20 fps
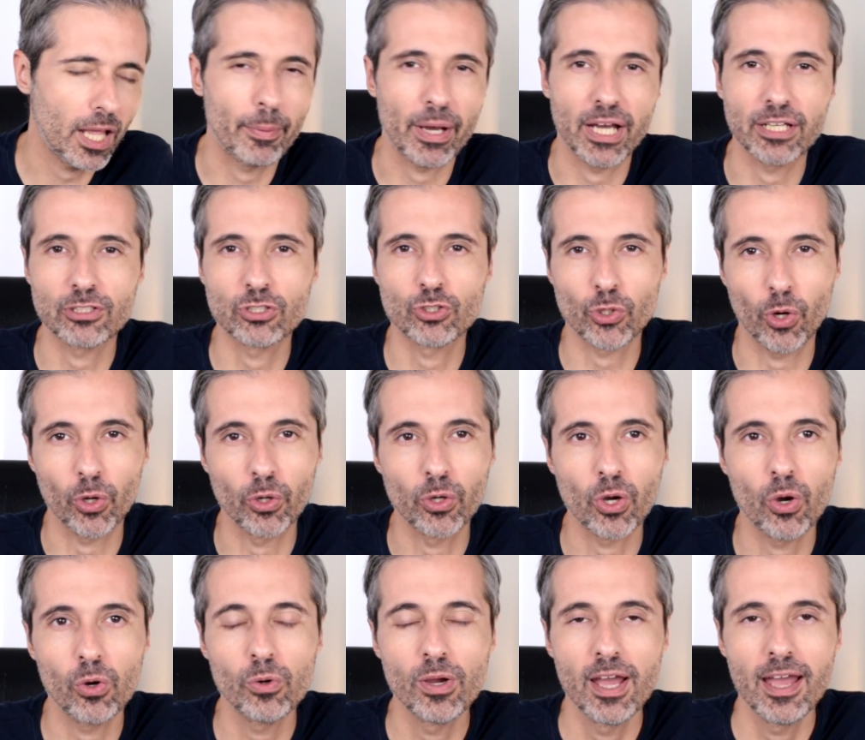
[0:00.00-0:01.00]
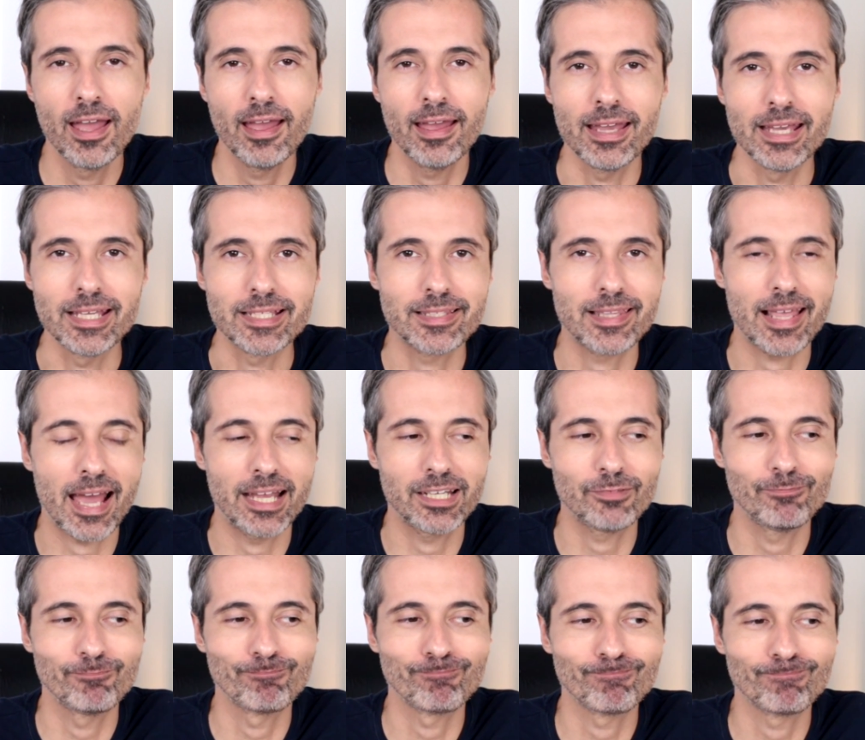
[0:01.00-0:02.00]
about Drogo is
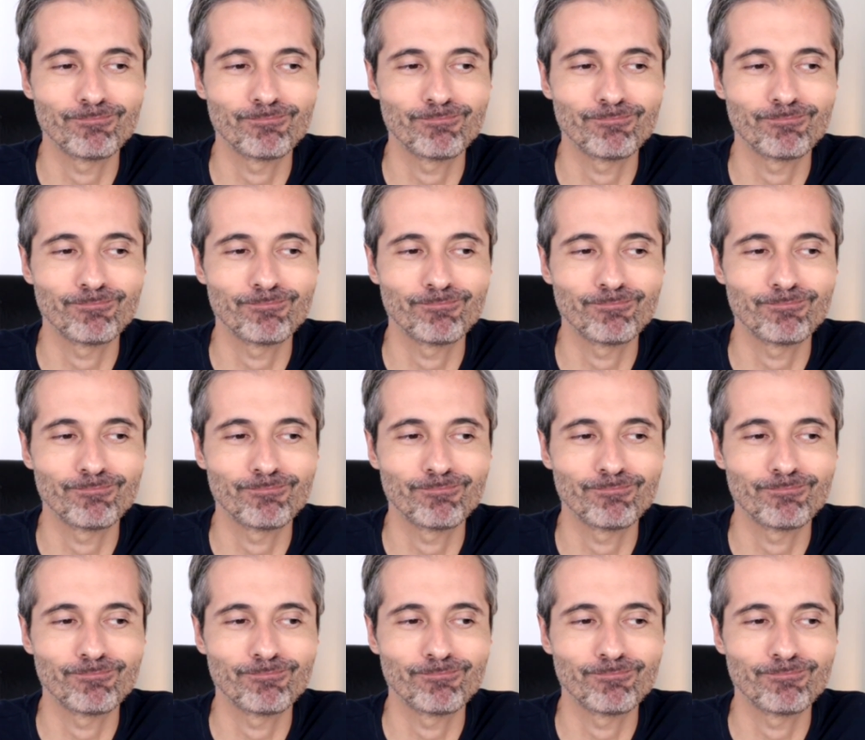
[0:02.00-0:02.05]
that